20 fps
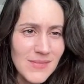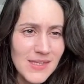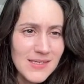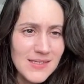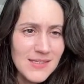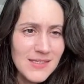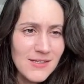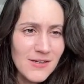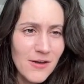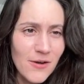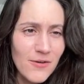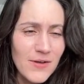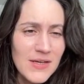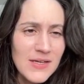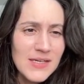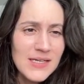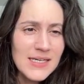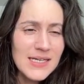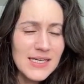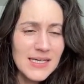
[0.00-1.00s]
know,
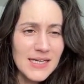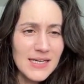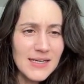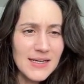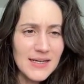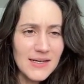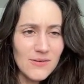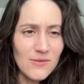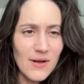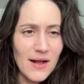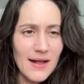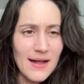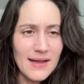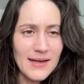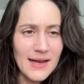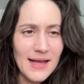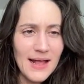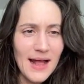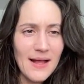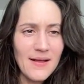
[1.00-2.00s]

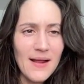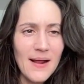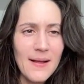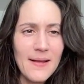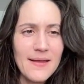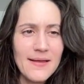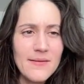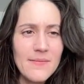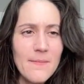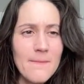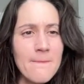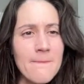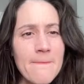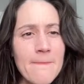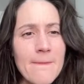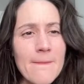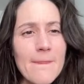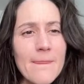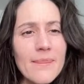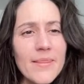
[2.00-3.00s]
and I
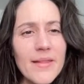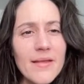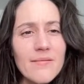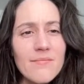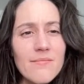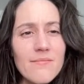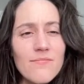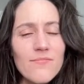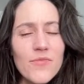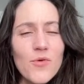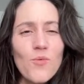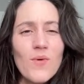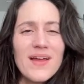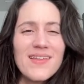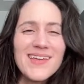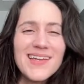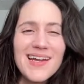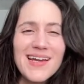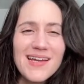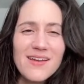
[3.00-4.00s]
the way
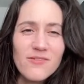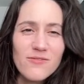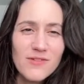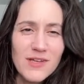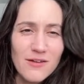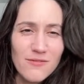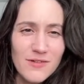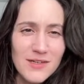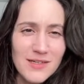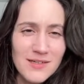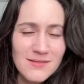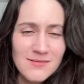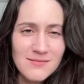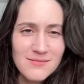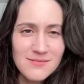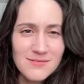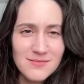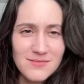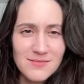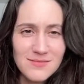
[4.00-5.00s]
that I've
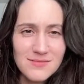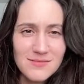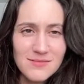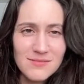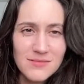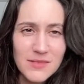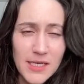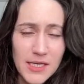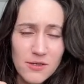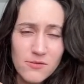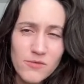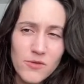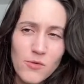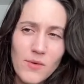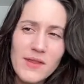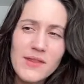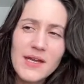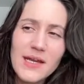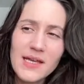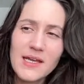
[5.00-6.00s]
given, like the
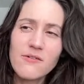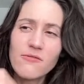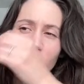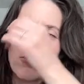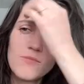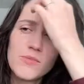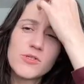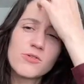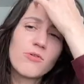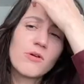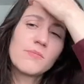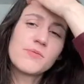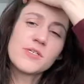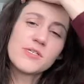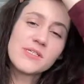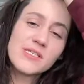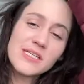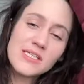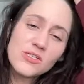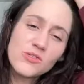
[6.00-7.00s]
way that I give room
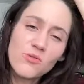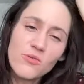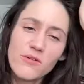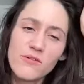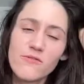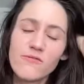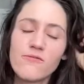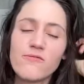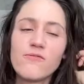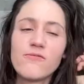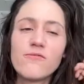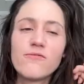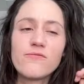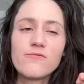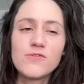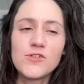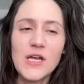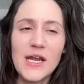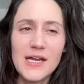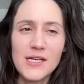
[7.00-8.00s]
descriptions has sort of
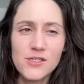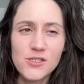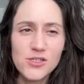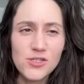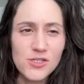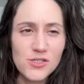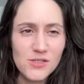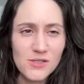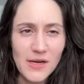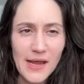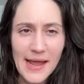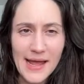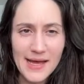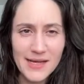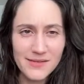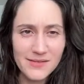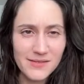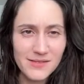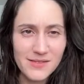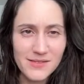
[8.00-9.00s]
changed,
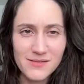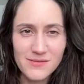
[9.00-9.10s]
and